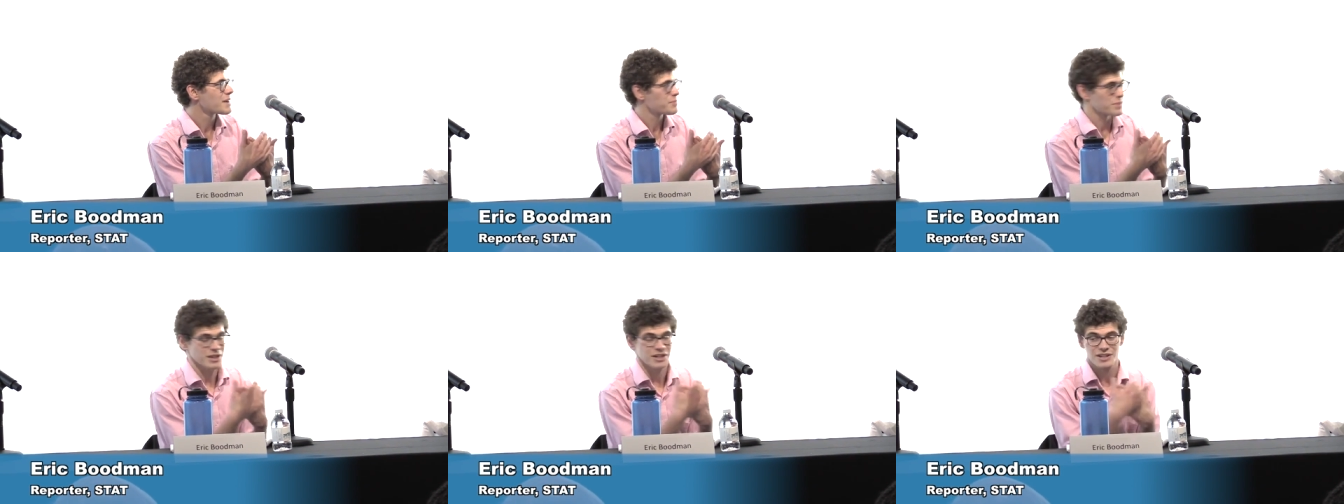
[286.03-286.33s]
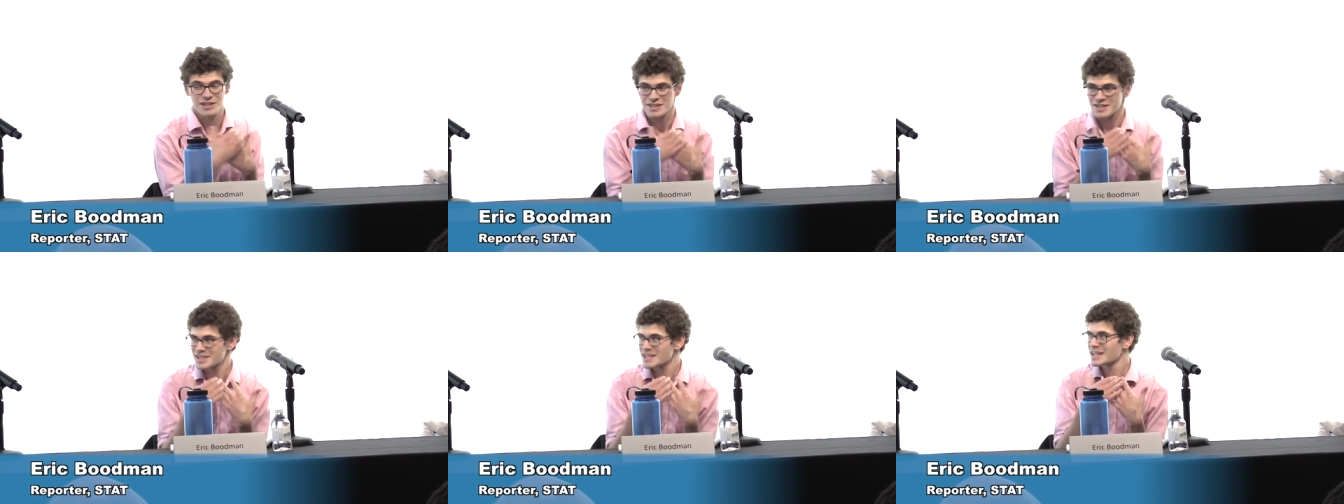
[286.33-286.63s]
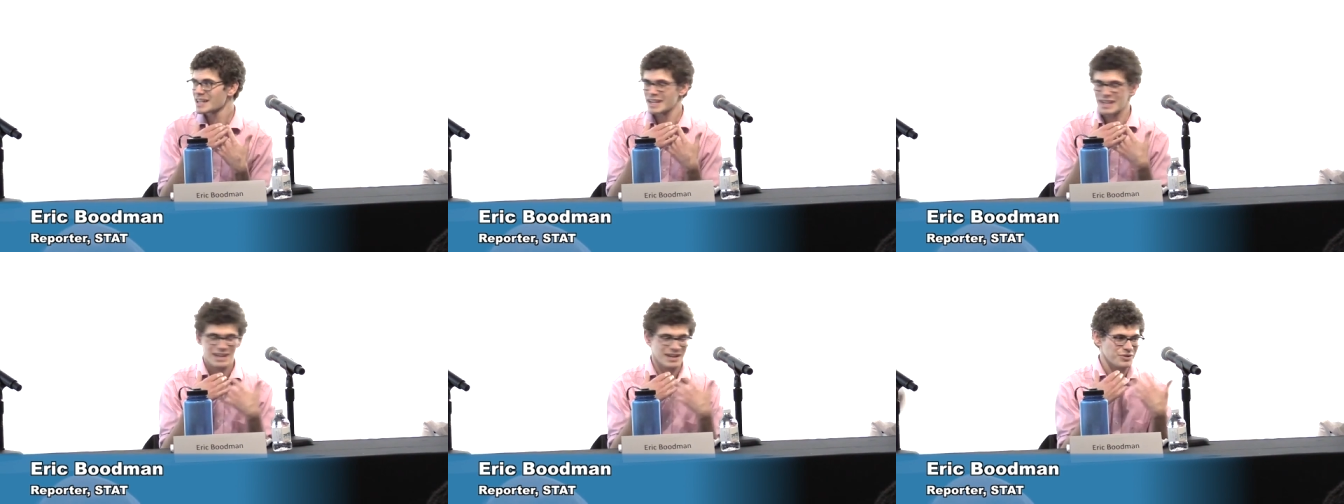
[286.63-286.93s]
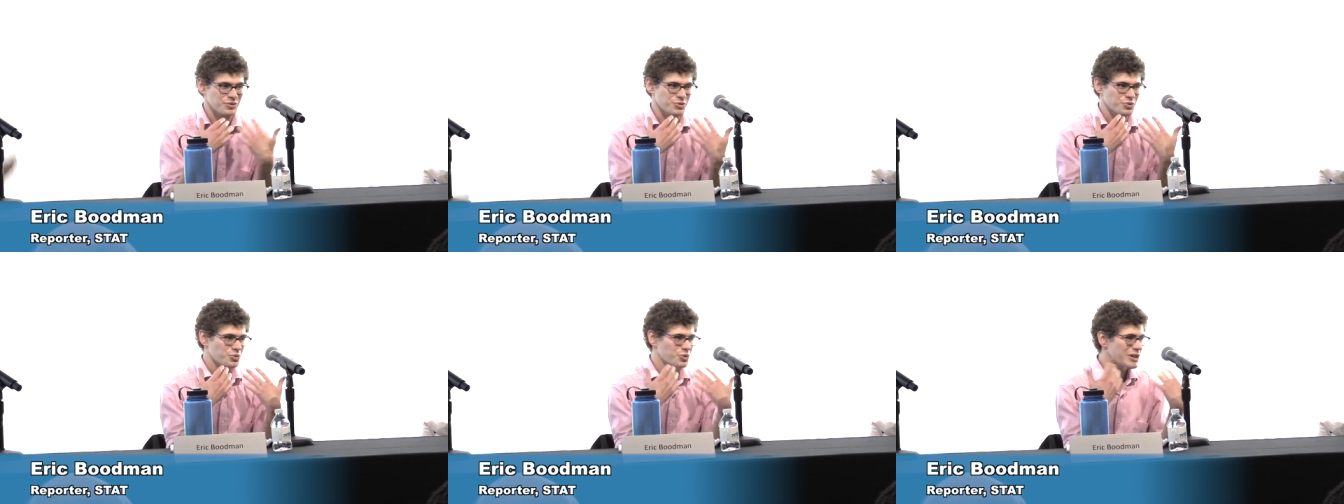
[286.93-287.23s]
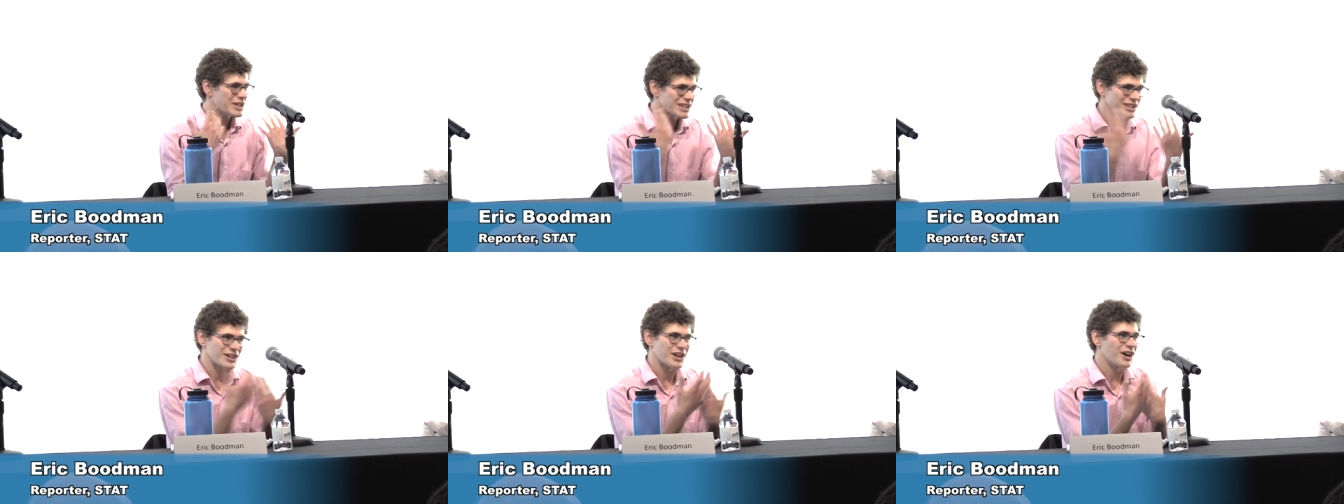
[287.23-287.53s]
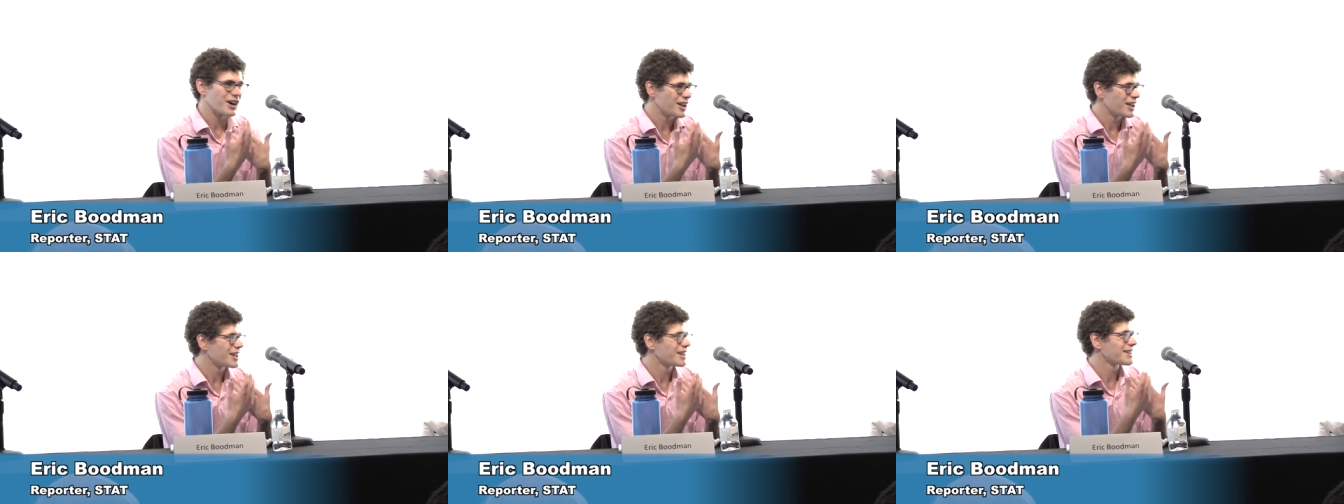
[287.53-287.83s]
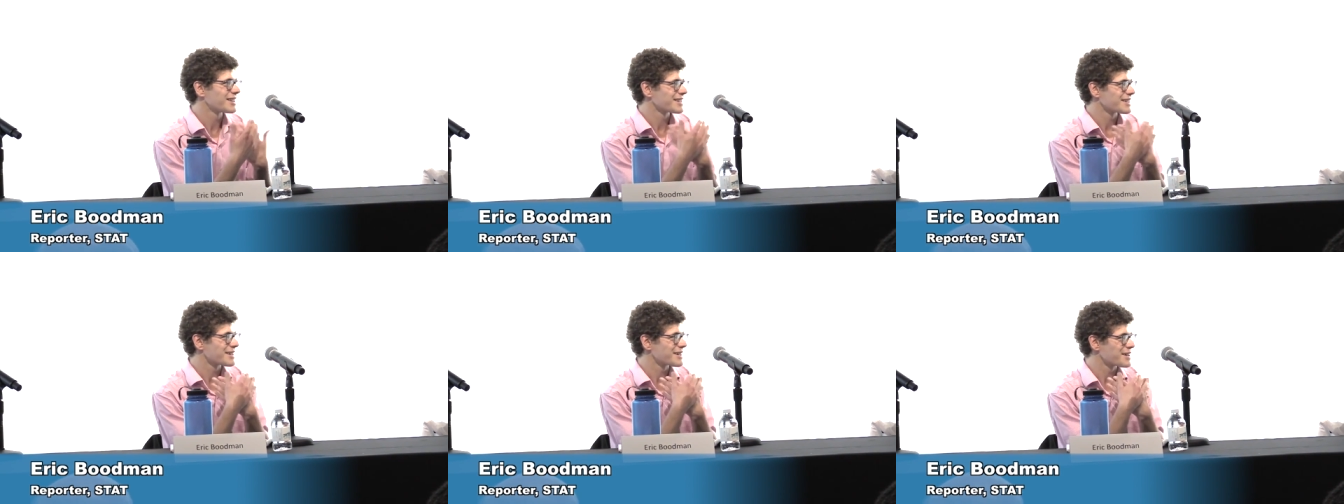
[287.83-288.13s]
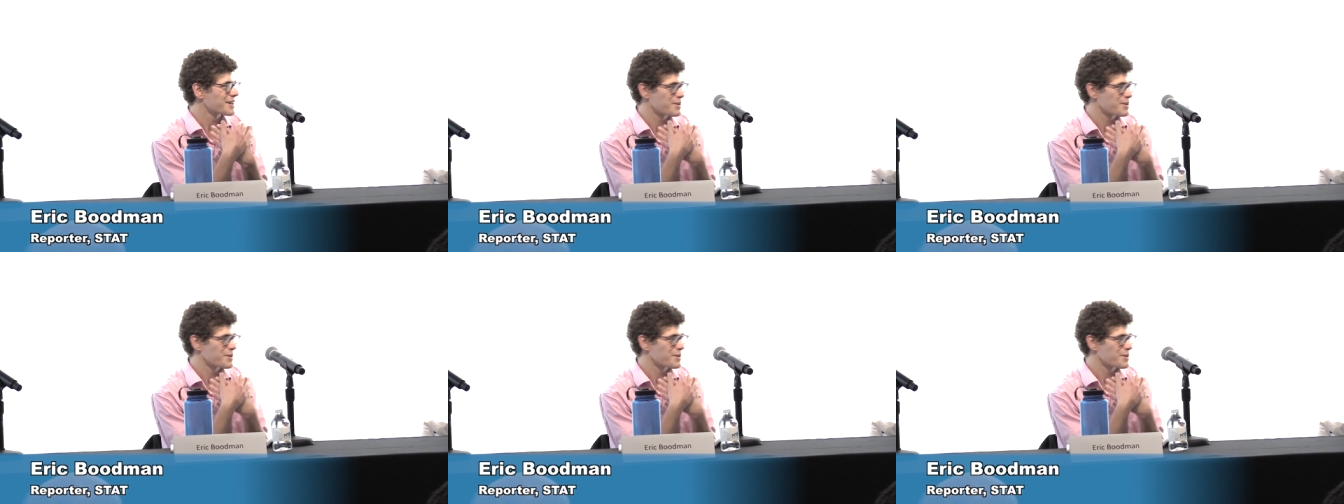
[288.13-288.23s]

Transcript: because we can all